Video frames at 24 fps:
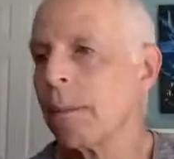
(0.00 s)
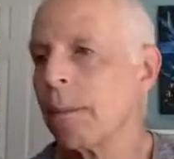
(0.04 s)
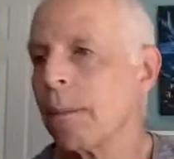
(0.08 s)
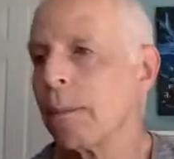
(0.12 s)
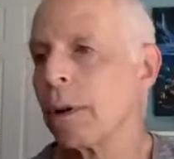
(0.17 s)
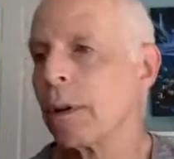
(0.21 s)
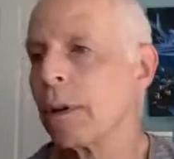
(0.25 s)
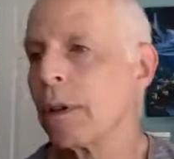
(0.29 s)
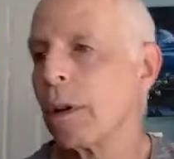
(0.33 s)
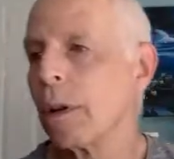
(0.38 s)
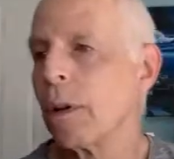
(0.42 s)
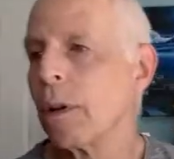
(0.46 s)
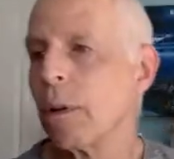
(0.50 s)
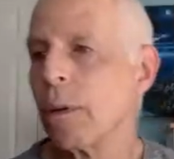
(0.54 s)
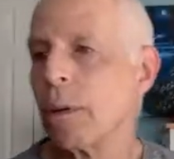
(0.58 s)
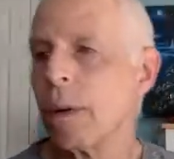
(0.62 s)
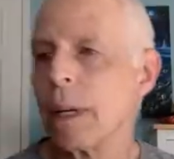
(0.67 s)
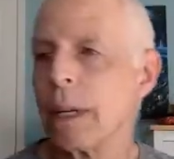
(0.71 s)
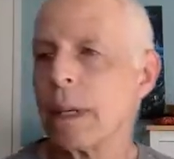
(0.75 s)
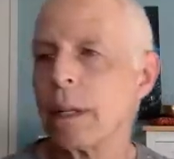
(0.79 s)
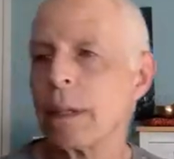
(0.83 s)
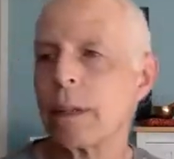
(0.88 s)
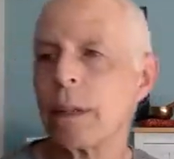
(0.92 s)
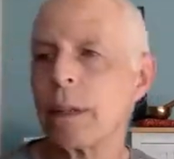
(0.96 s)
person who
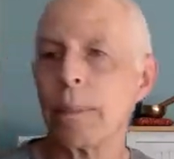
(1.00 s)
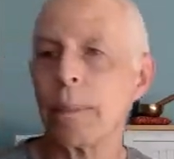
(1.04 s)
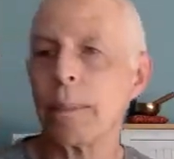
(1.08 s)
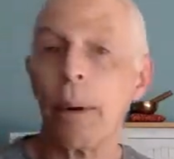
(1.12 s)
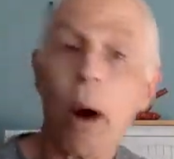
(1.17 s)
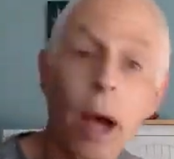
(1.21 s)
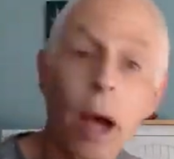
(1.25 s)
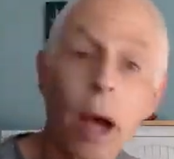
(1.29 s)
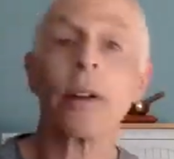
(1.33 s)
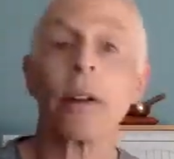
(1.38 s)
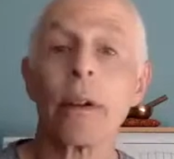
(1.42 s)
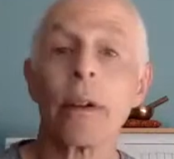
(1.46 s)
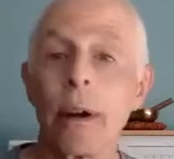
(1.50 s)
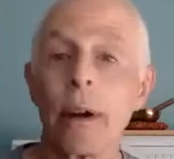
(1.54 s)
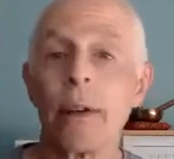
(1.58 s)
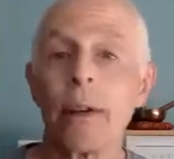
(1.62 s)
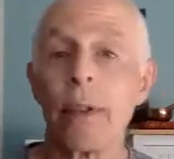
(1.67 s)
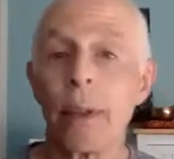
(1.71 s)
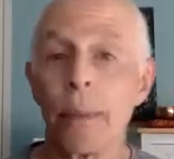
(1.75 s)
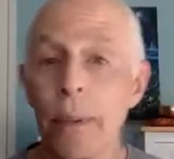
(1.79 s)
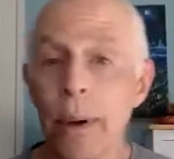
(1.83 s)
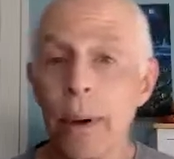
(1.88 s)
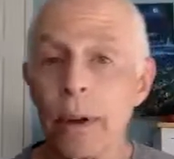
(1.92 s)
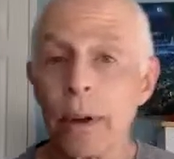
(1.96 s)
is the partner
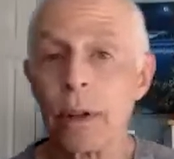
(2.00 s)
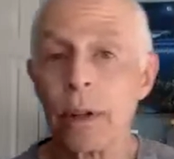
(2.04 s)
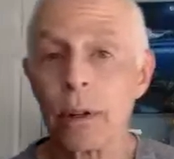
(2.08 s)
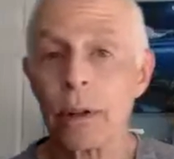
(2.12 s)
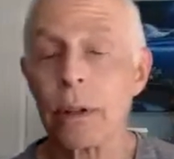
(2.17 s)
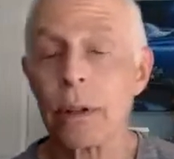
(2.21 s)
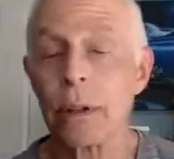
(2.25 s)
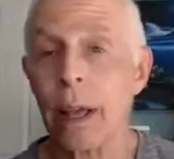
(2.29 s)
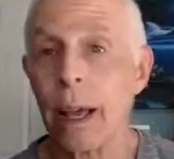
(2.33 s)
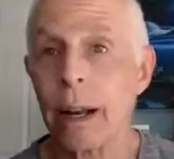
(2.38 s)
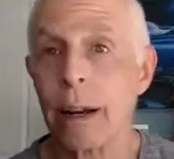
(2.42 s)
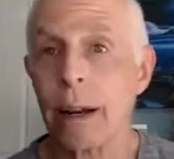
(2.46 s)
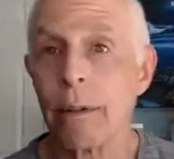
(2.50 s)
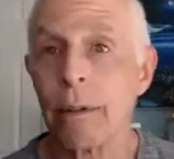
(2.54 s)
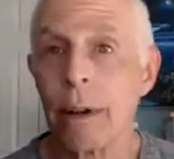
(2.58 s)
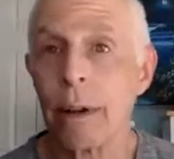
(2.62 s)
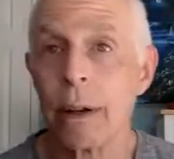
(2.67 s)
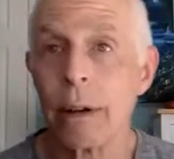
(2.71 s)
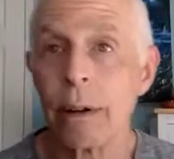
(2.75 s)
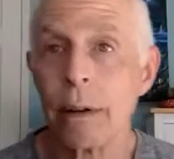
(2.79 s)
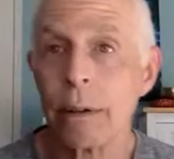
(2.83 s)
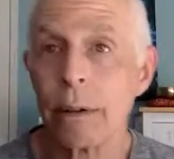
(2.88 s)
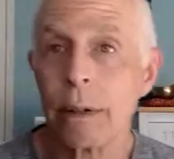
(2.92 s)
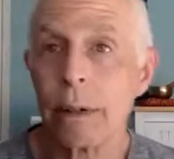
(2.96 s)
of the person
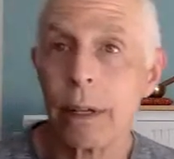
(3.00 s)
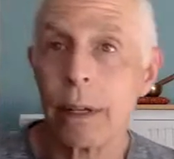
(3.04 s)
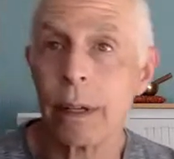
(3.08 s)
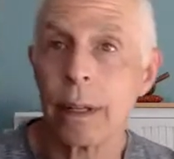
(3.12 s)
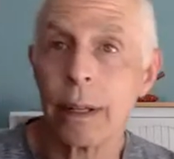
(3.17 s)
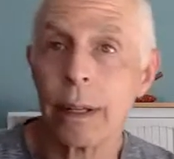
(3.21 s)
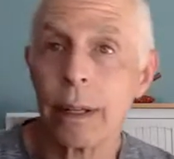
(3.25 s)
who's